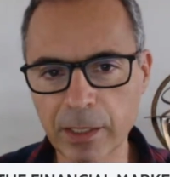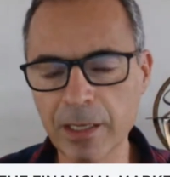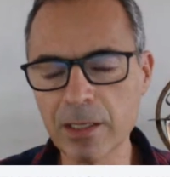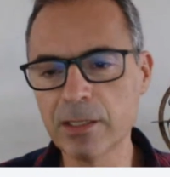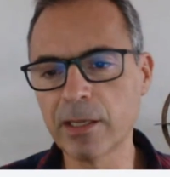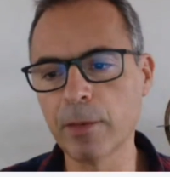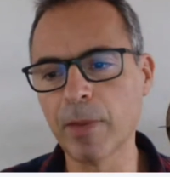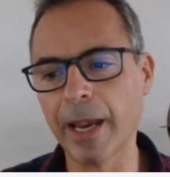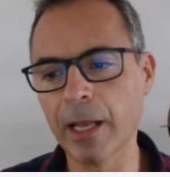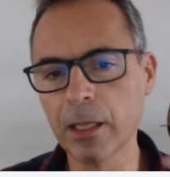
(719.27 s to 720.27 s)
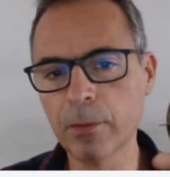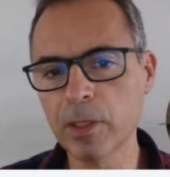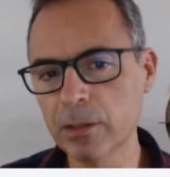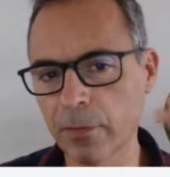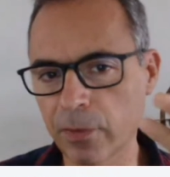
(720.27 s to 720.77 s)
in the same
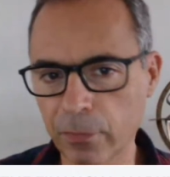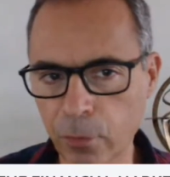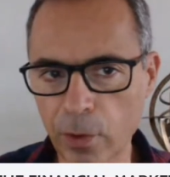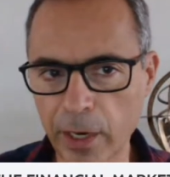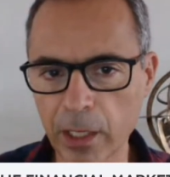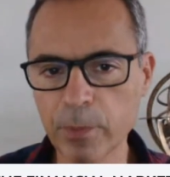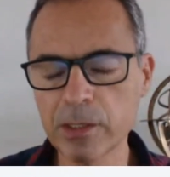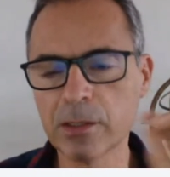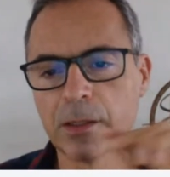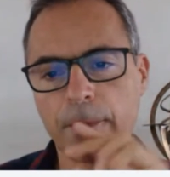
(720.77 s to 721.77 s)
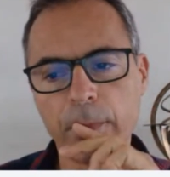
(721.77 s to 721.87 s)
element of the four elements.